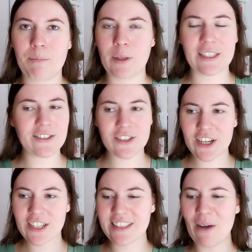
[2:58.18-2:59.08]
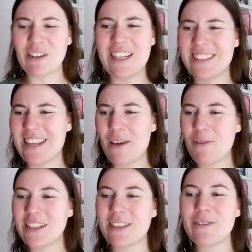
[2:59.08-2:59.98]
Ballister, is that what his name
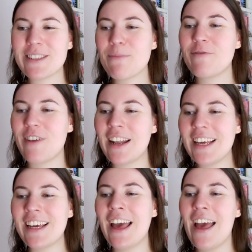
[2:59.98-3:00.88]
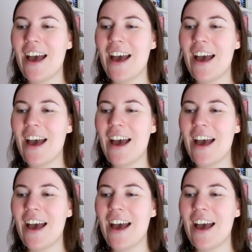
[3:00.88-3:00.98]
was? There were some funny